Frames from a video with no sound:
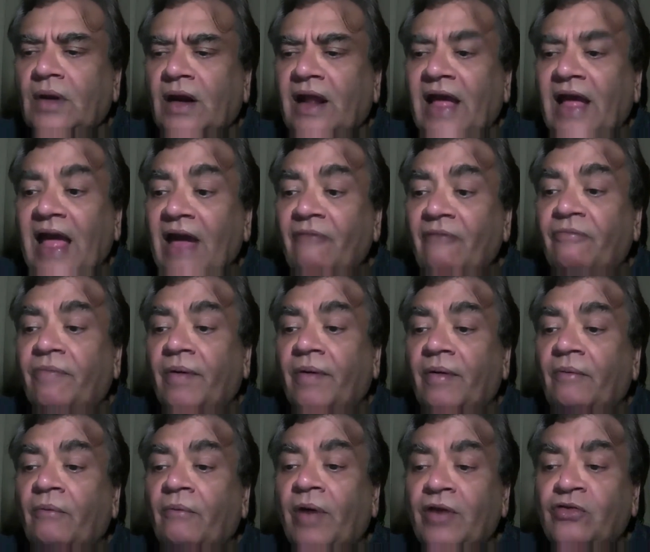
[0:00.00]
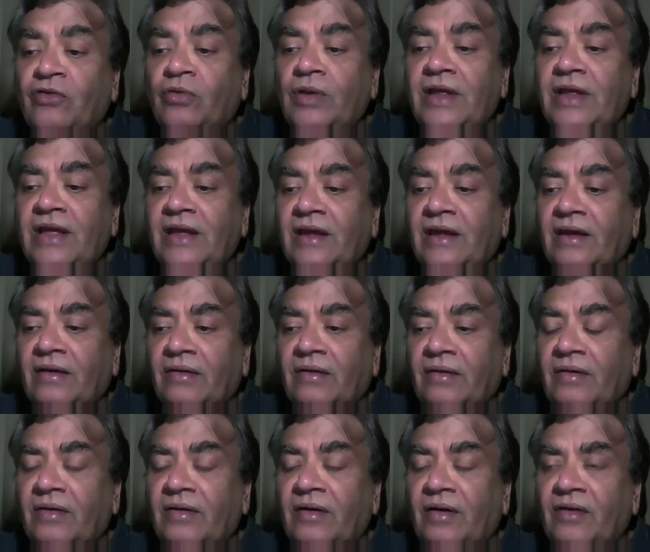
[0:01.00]
have virtually
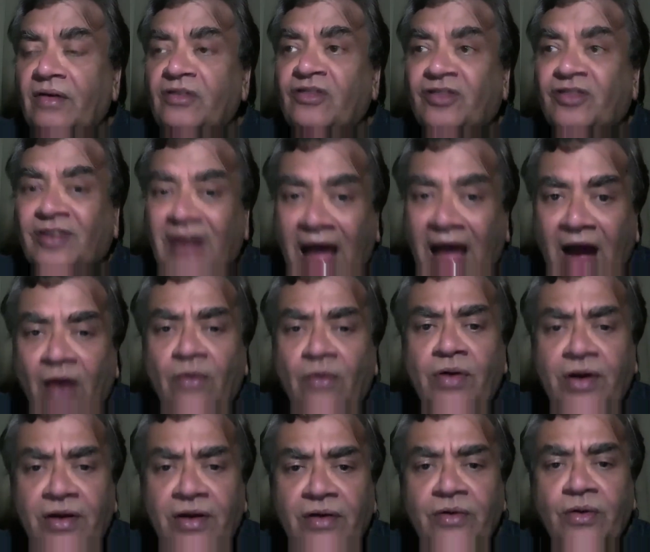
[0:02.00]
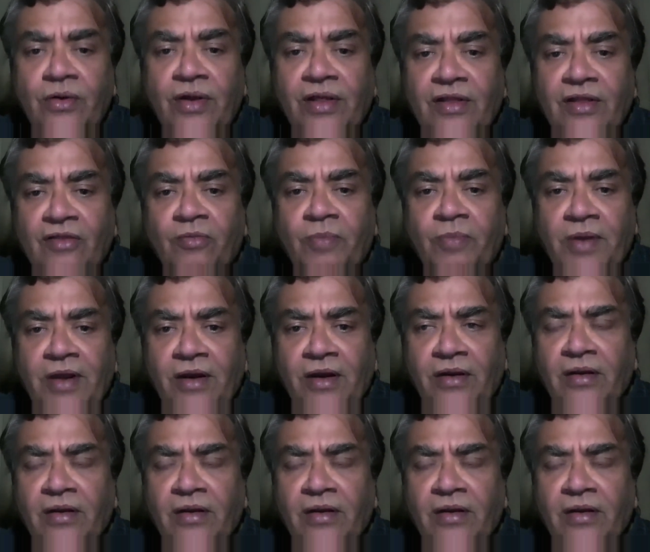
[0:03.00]
starved during this period.